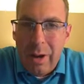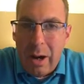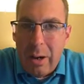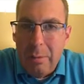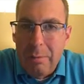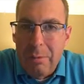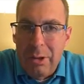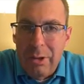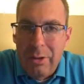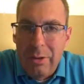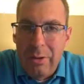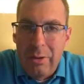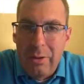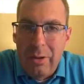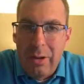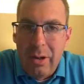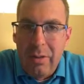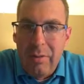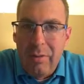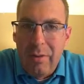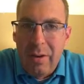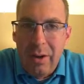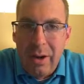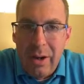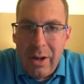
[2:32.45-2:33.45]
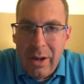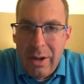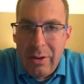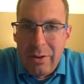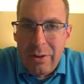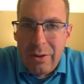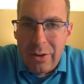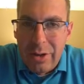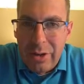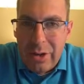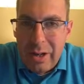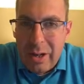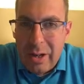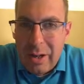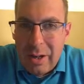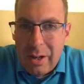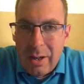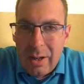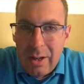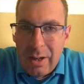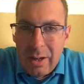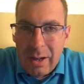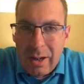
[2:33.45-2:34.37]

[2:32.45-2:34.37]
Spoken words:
opportunity, very interesting.